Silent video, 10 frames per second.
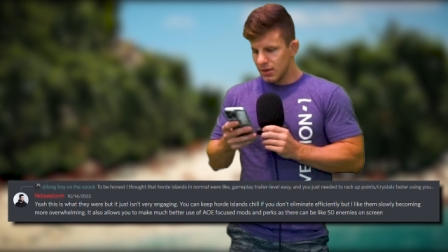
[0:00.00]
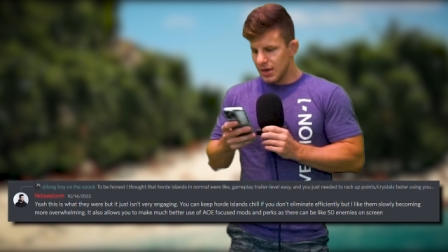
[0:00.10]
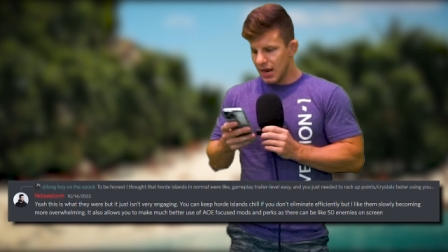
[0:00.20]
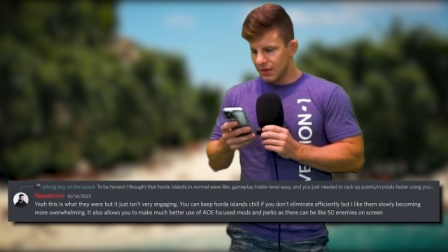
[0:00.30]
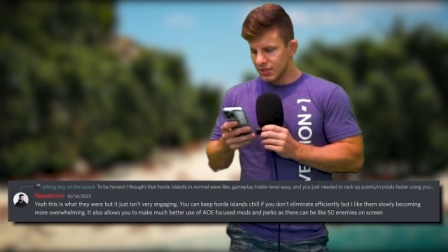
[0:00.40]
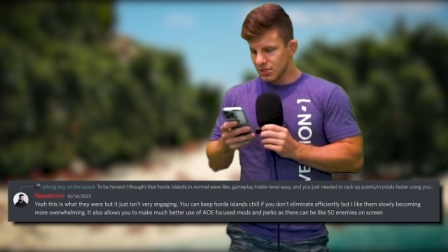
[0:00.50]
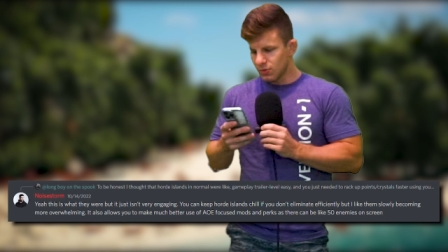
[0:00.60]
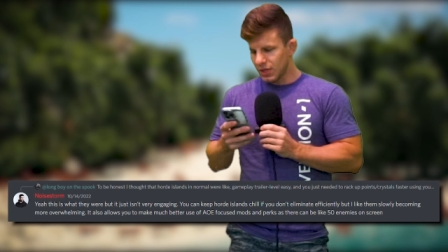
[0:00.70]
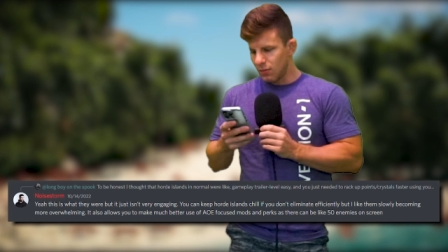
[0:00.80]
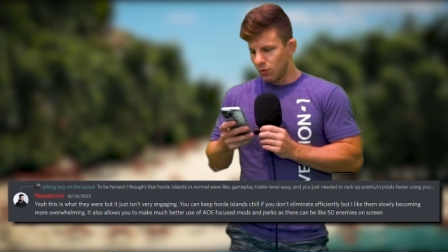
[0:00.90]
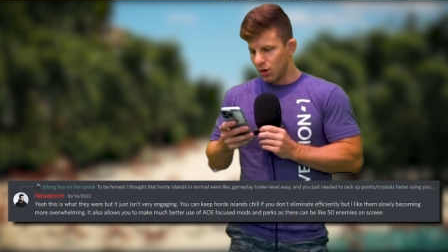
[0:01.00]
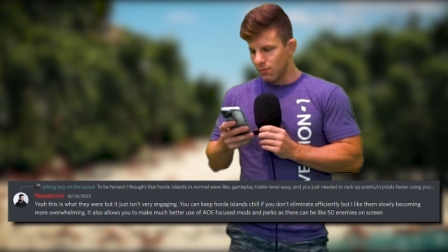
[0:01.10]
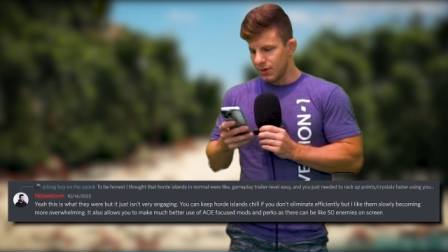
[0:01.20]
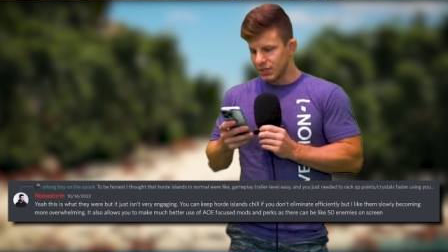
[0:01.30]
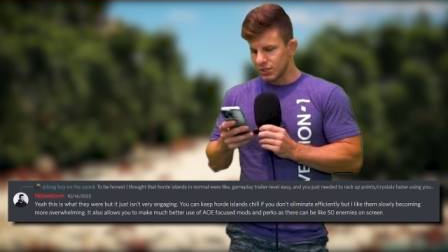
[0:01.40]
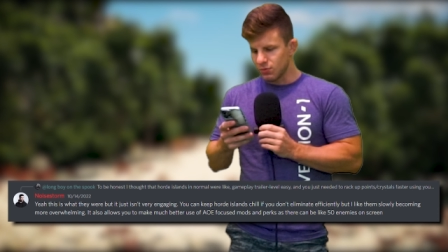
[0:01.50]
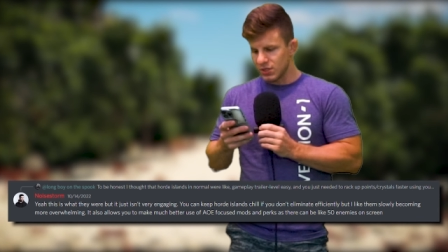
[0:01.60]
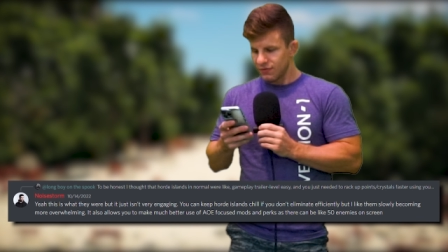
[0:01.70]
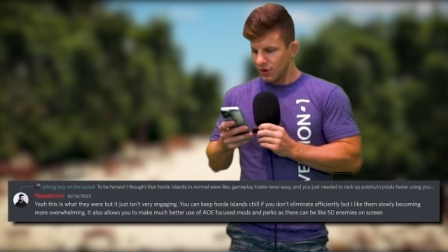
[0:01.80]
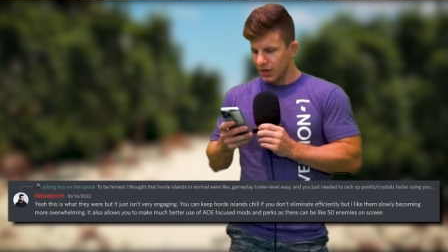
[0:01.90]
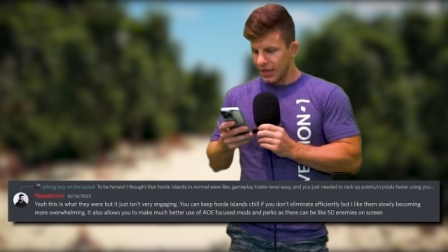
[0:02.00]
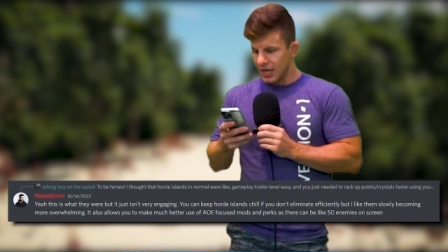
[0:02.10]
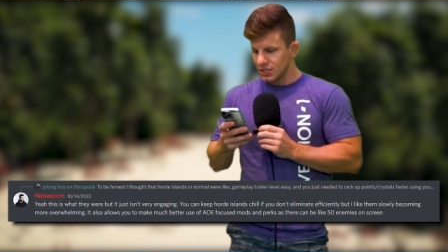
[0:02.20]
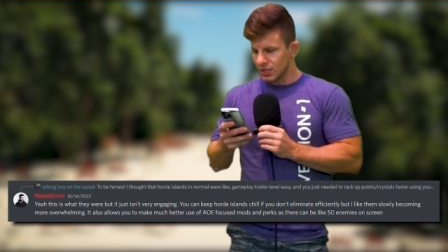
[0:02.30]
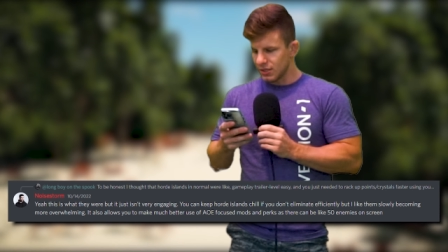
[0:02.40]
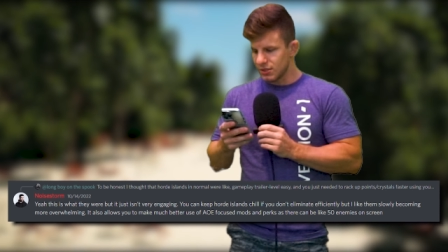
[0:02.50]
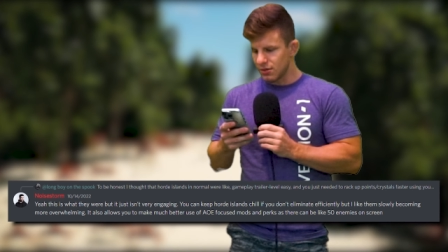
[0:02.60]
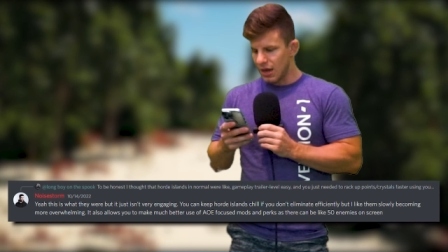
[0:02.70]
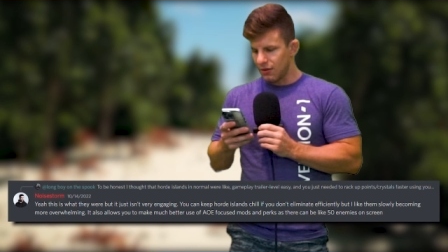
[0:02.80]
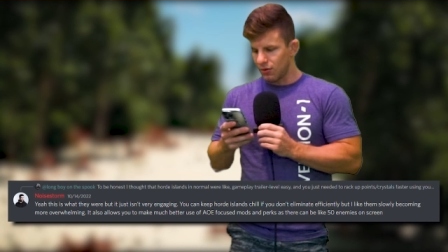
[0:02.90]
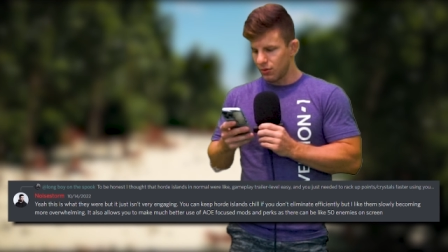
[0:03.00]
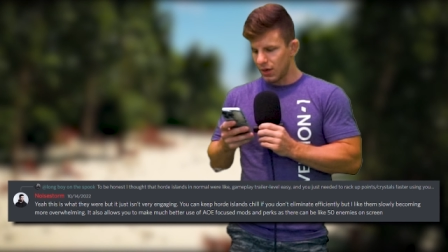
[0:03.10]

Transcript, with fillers: yeah, this is what they were, but it just wasn't very engaging. So now the Horde